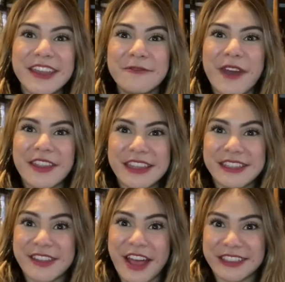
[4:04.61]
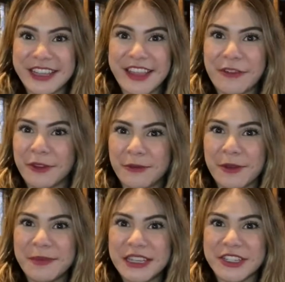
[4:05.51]
wellness latte that we
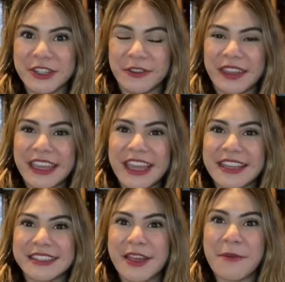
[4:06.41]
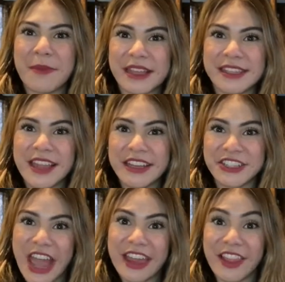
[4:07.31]
will be doing is the Masala
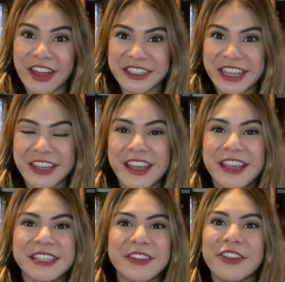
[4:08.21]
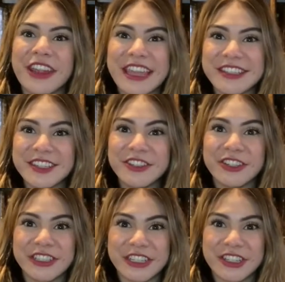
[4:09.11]
Chai Latte. So there is a
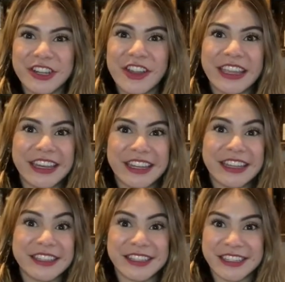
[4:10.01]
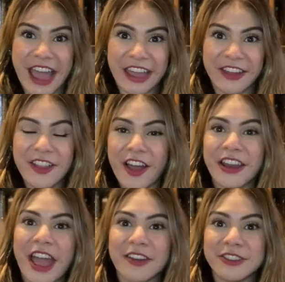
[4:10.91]
traditional Indian style on
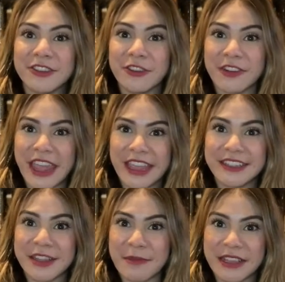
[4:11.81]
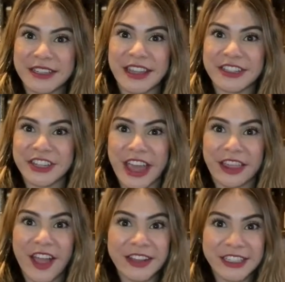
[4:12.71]
how to create the Masala Chai
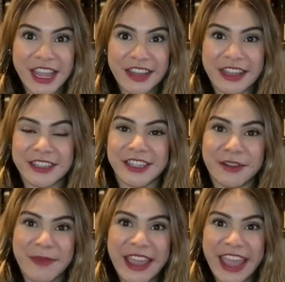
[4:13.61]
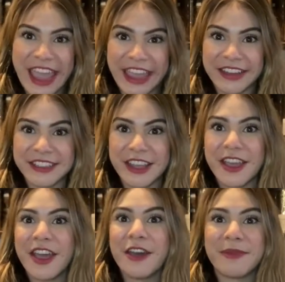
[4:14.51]
Latte that's done by hand.
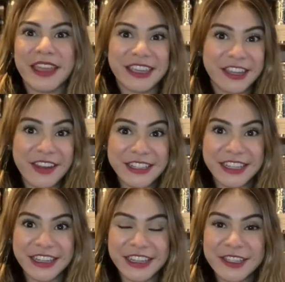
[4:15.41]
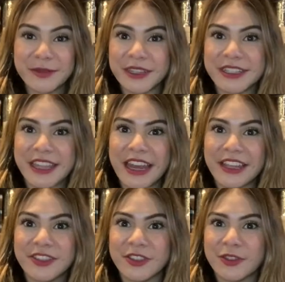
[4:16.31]
But here at Tea Lease, we
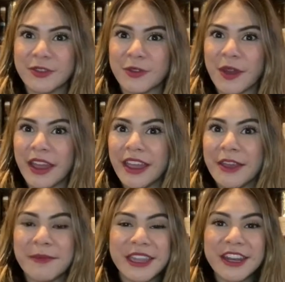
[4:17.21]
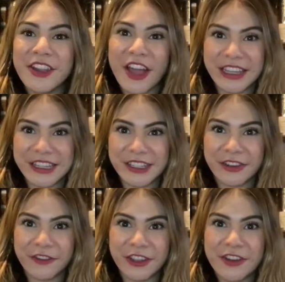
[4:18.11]
decided to make it a lot
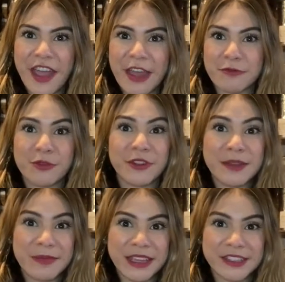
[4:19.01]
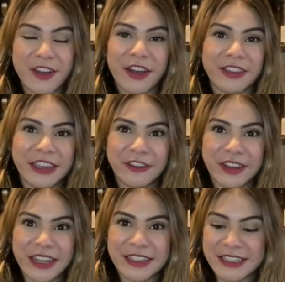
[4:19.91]
easier for you and pre-mix all the
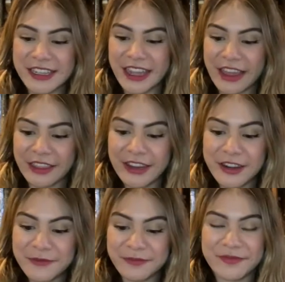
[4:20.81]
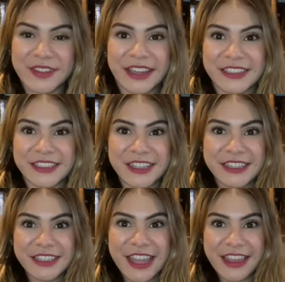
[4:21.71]
ingredients together,
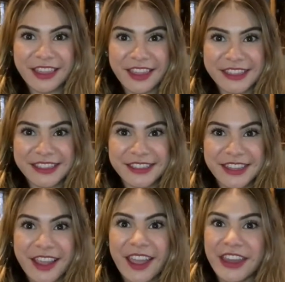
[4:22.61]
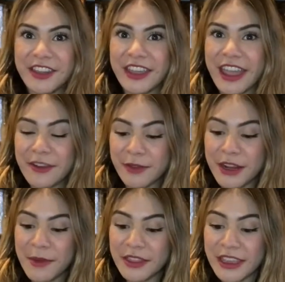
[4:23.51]
just like this. And you can read
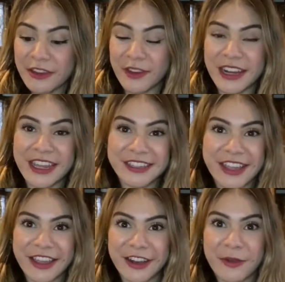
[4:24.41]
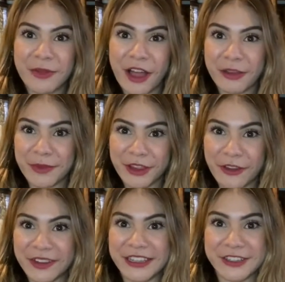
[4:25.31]
about the ingredients in our blog
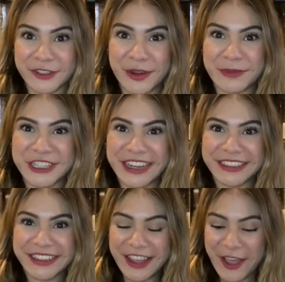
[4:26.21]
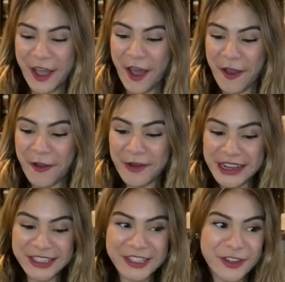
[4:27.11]
below in the description.
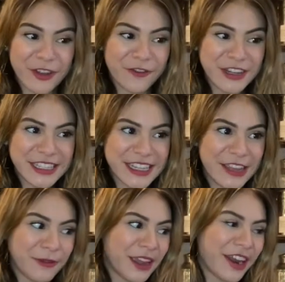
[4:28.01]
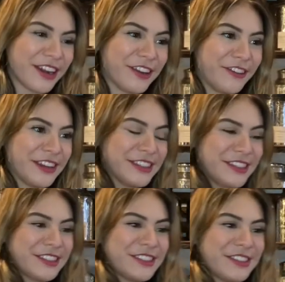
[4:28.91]
Alright, so the first thing we are going
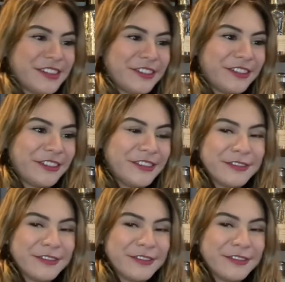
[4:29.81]
to do